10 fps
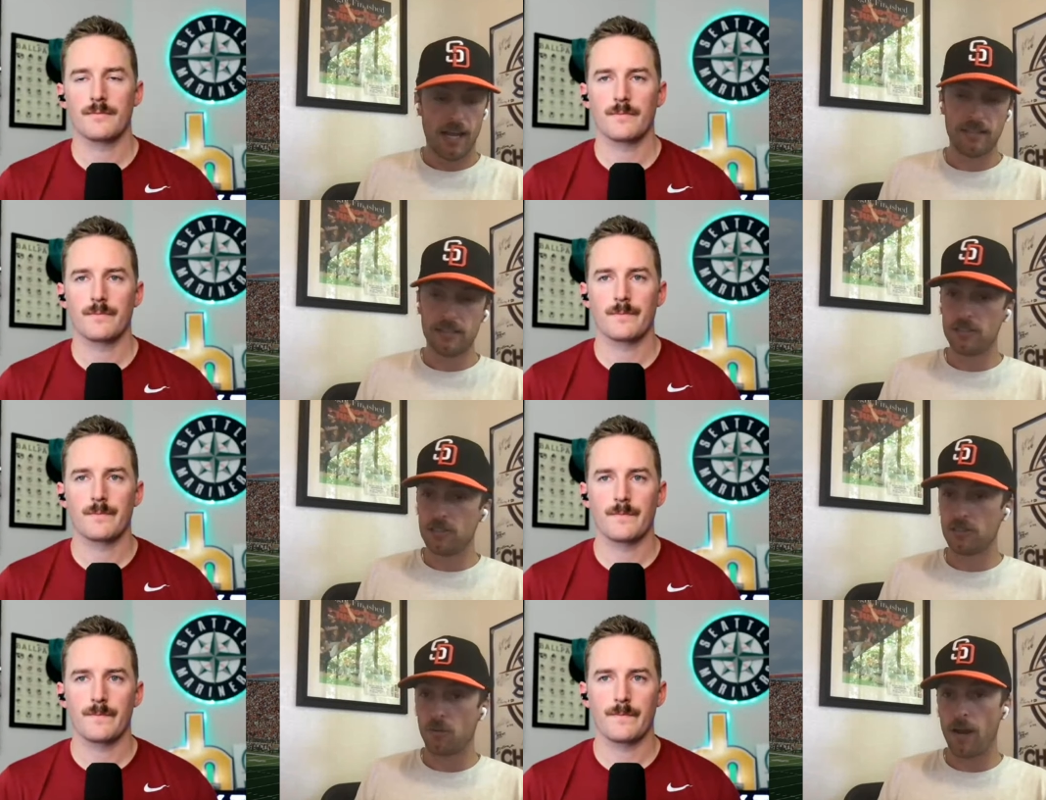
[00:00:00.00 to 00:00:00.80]
Speaker 1: And this is
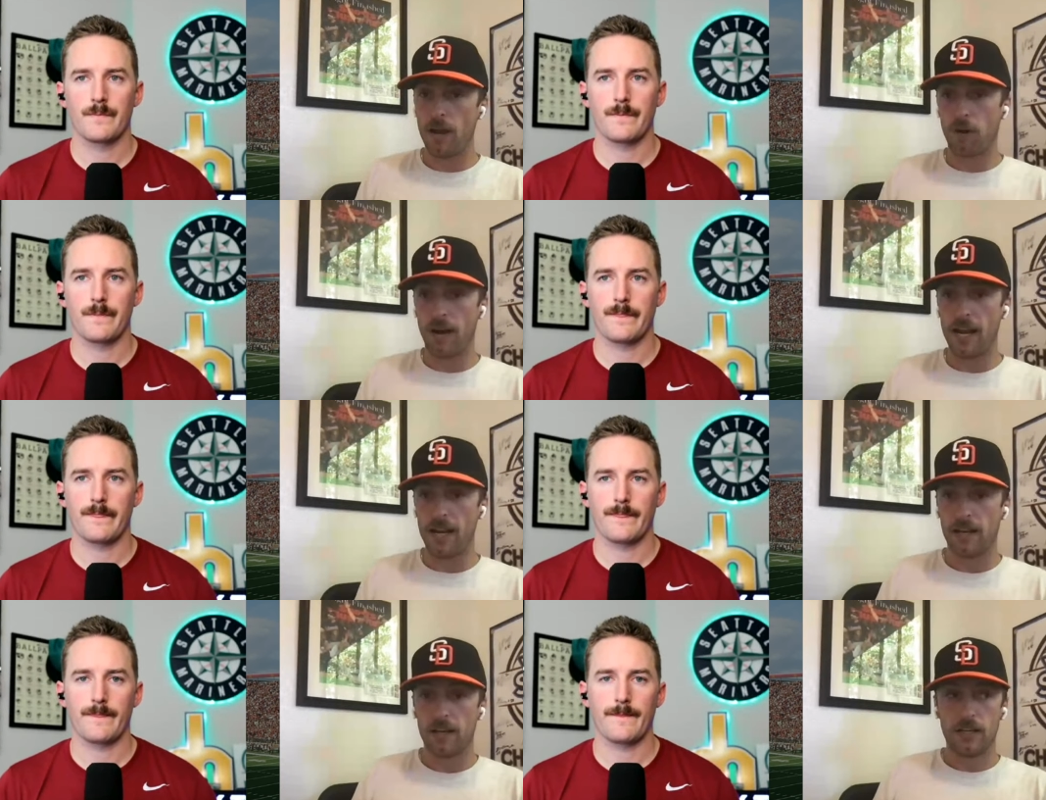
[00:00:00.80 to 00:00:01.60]
just a way where,
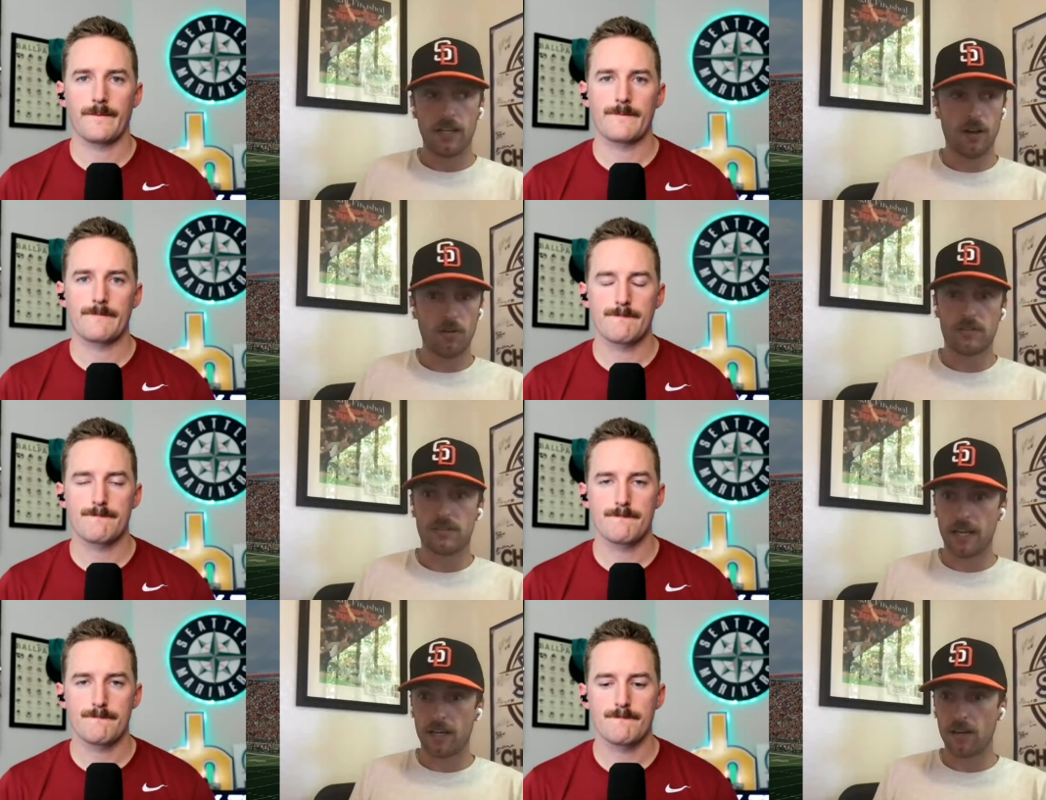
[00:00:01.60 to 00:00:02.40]
hey, you know,
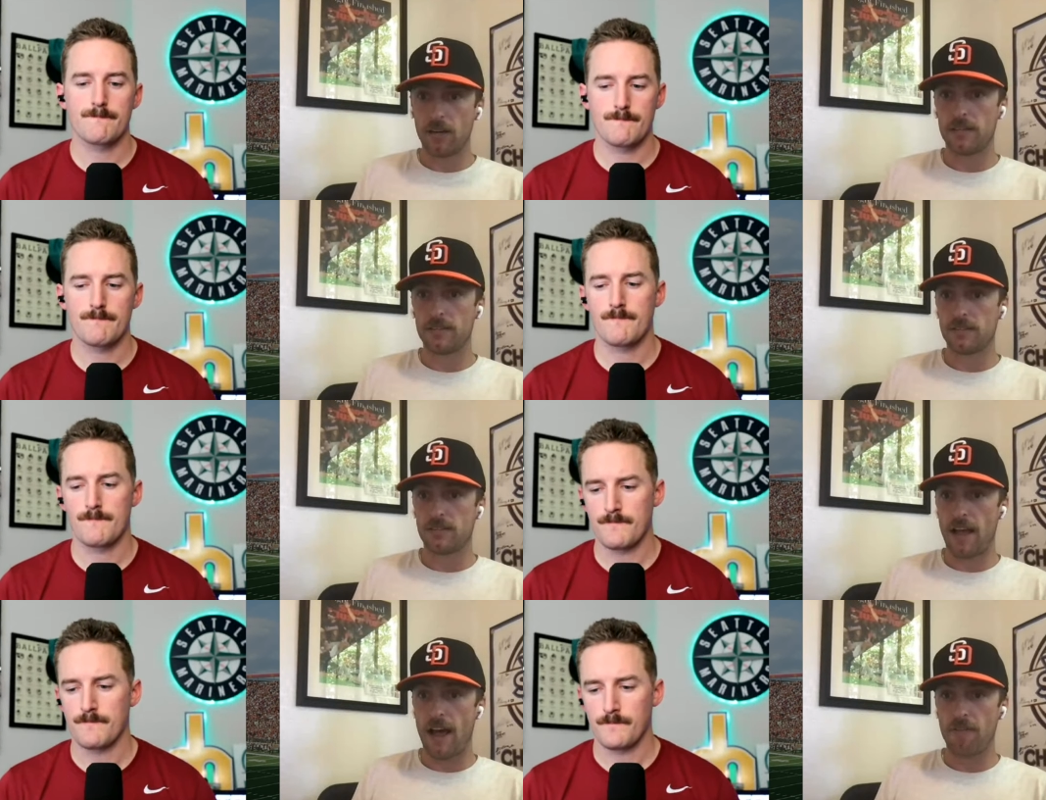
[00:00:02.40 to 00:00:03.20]
Dicker and the
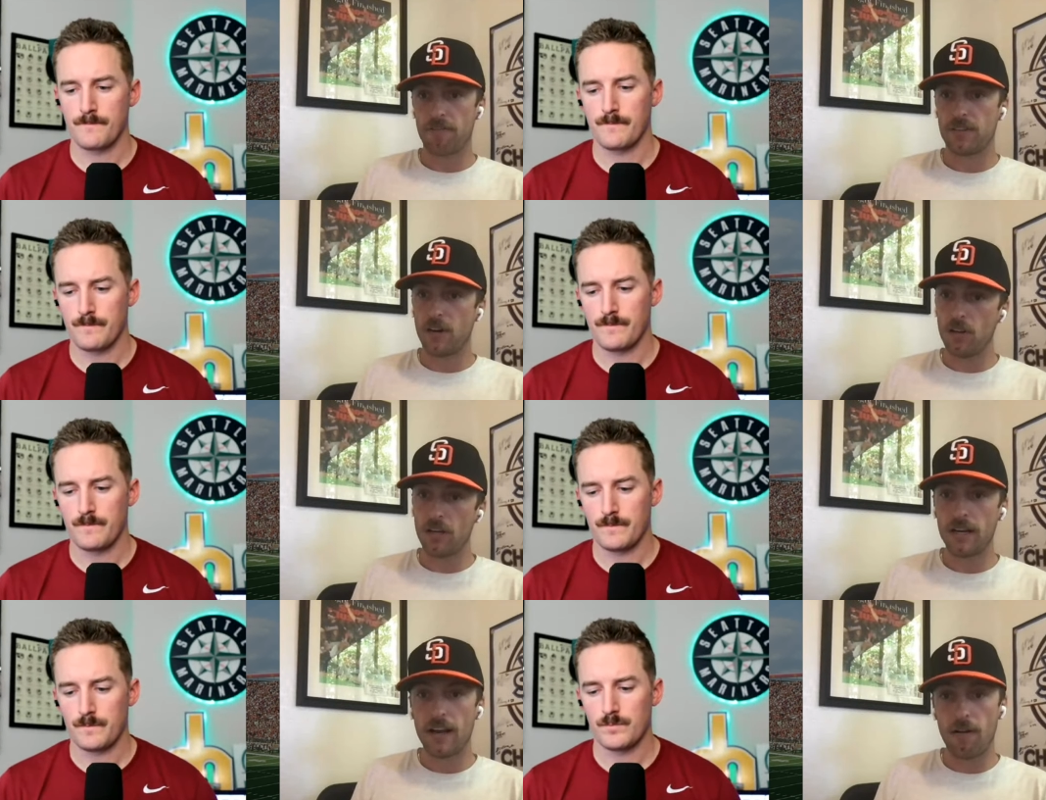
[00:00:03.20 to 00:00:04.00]
staff, they're
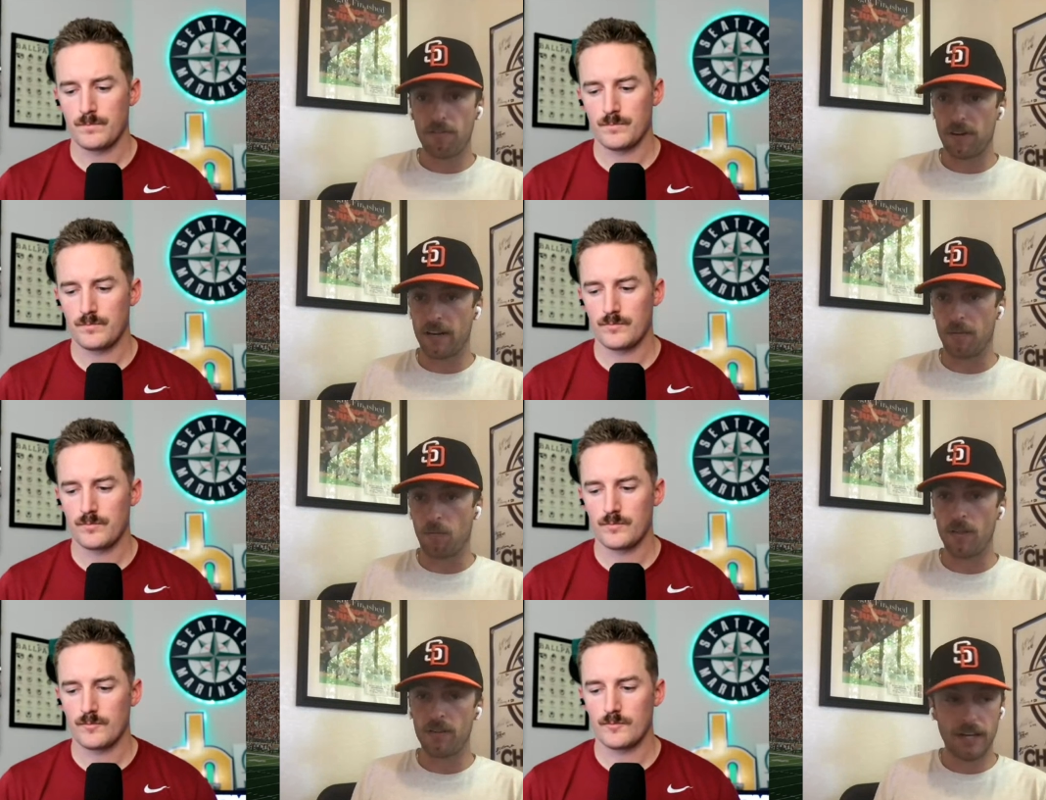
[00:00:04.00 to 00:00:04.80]
looking out for
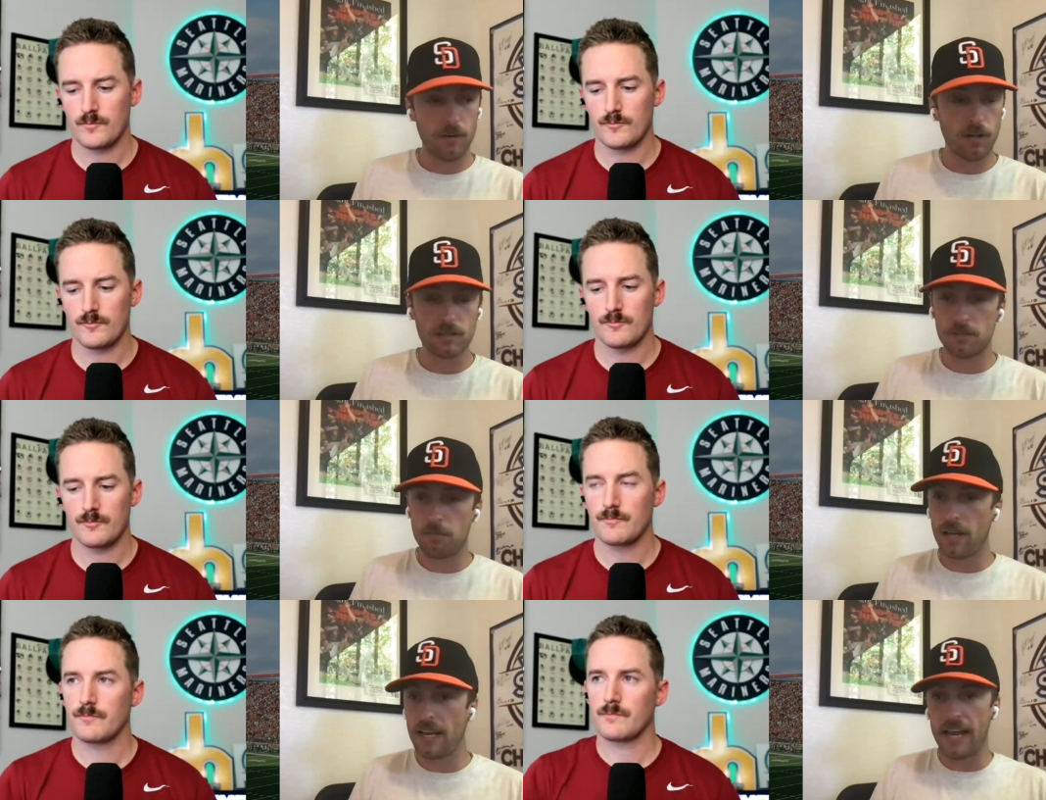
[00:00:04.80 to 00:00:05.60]
him, whether he wants to
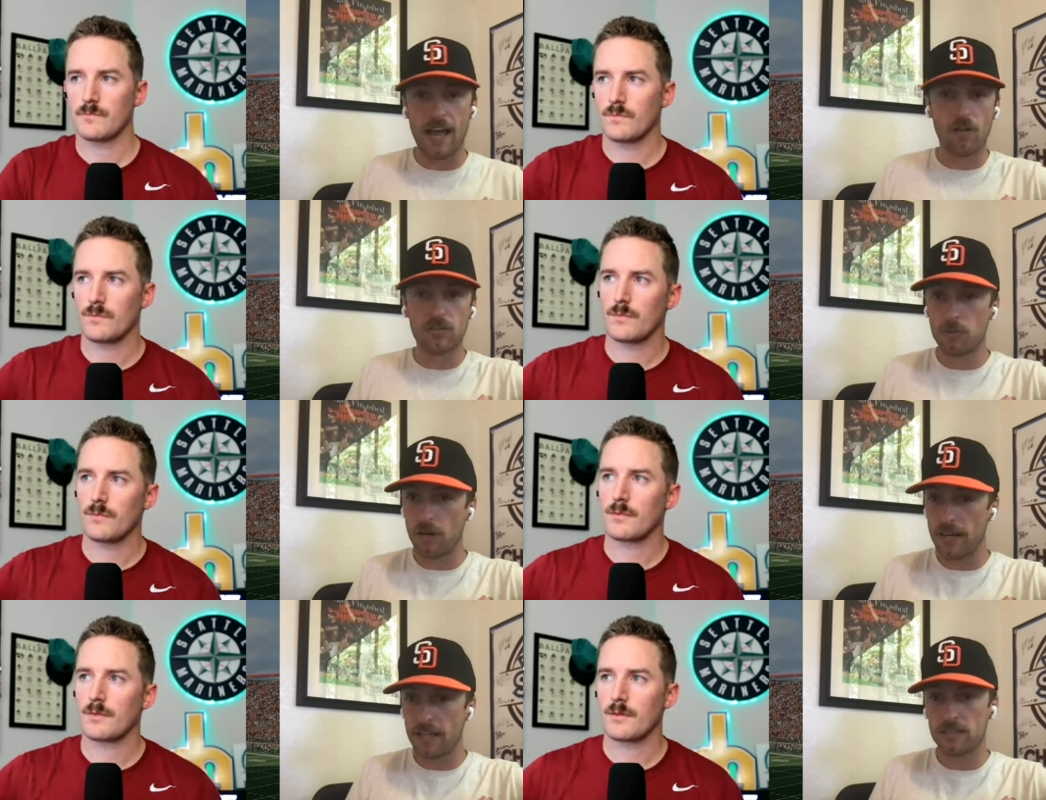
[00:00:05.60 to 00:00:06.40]
play
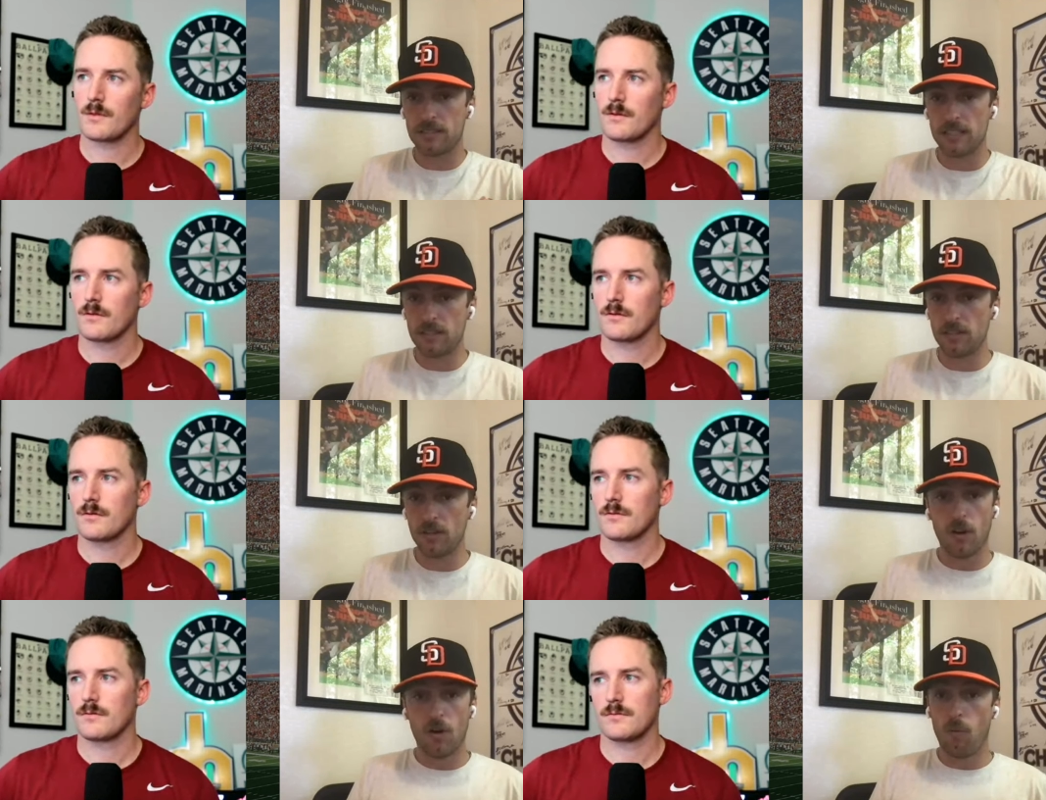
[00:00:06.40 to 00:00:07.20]
elsewhere next
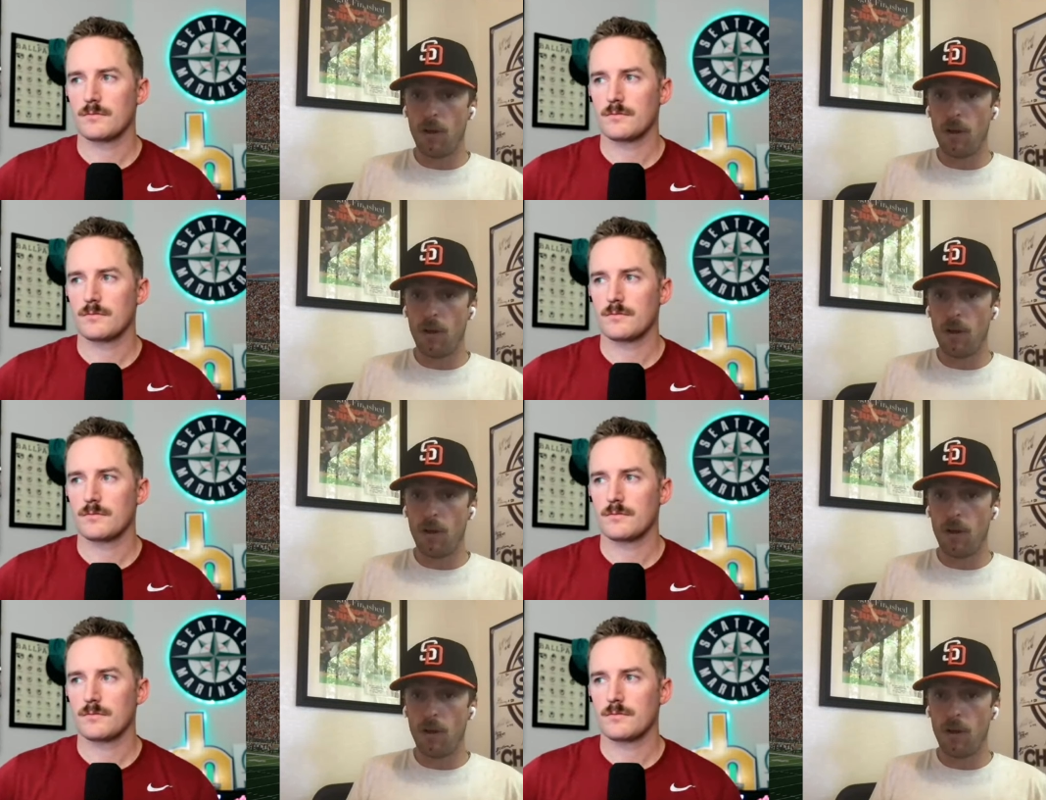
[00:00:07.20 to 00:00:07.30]
season,